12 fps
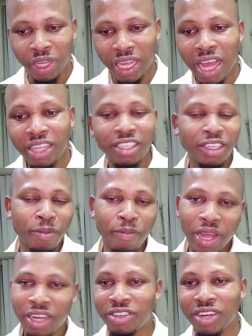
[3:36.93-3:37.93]
get the
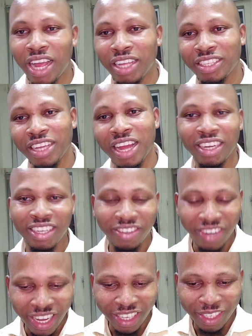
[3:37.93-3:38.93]
birthright and the
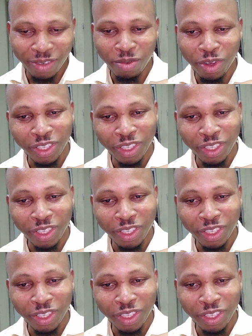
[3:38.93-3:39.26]
rest.